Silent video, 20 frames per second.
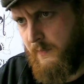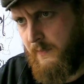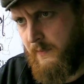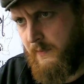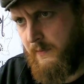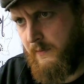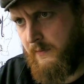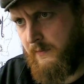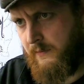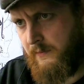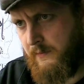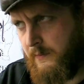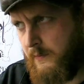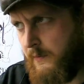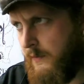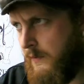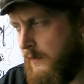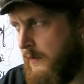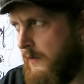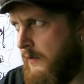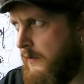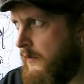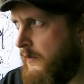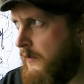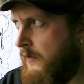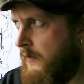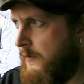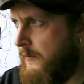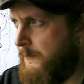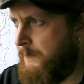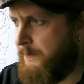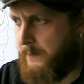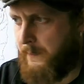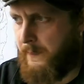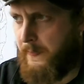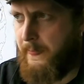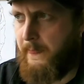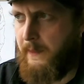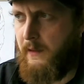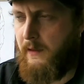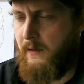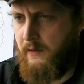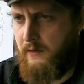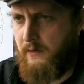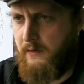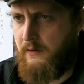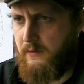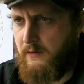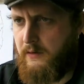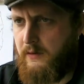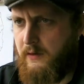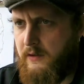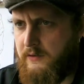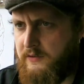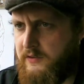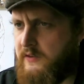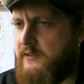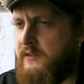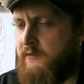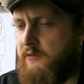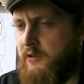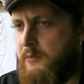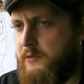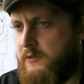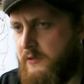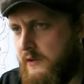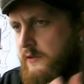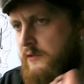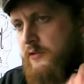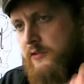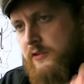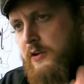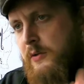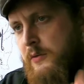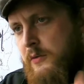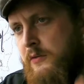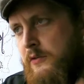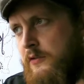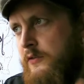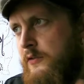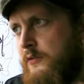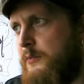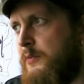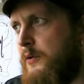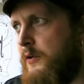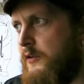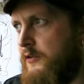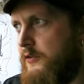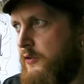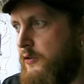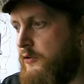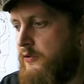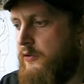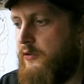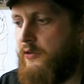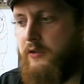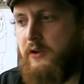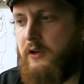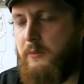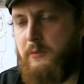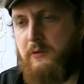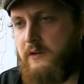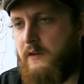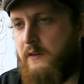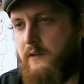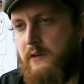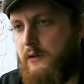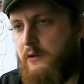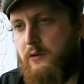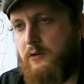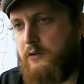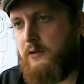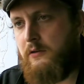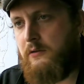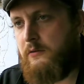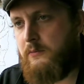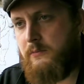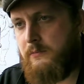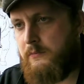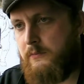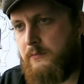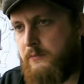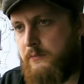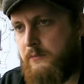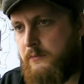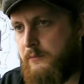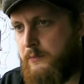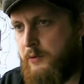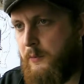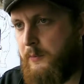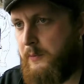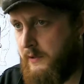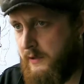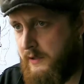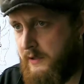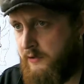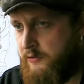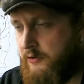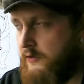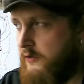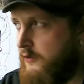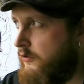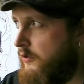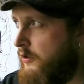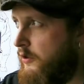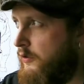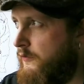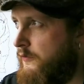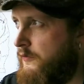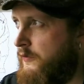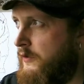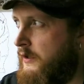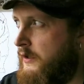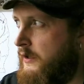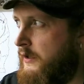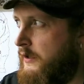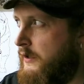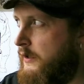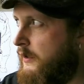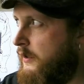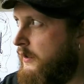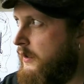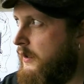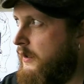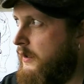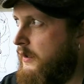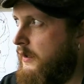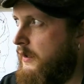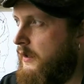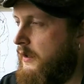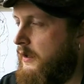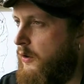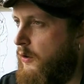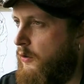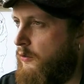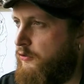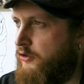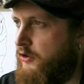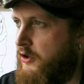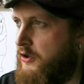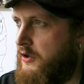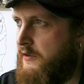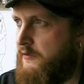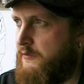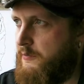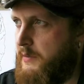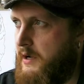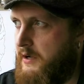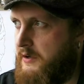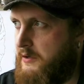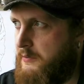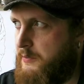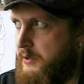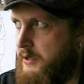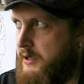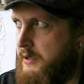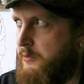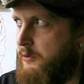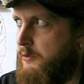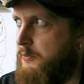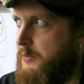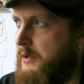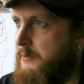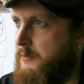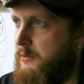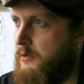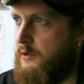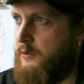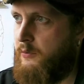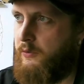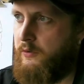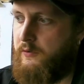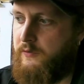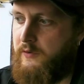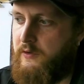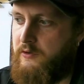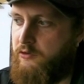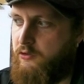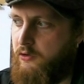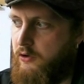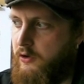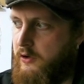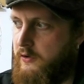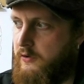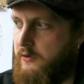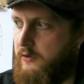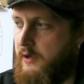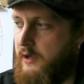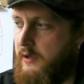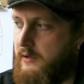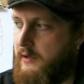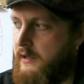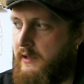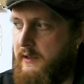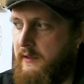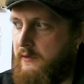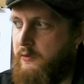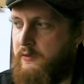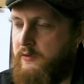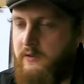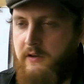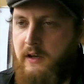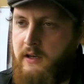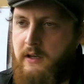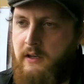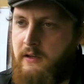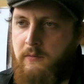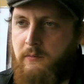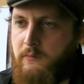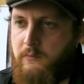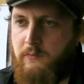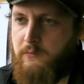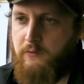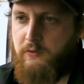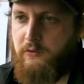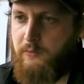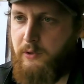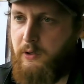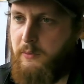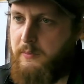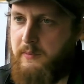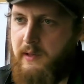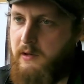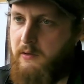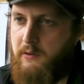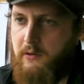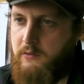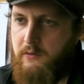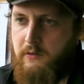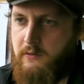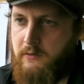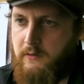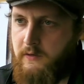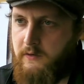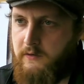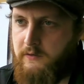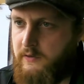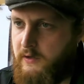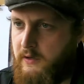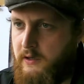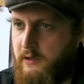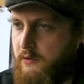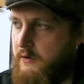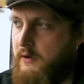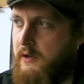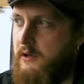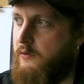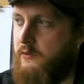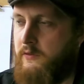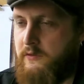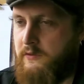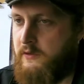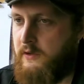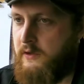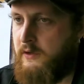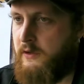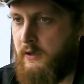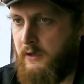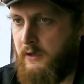your main customer base as being students? I'd say 70% students, but there's also 30% the local yeah. population. There's a lot of alternative-minded people, people that would have enjoyed, and like there is in any suburban area in this city or any other city,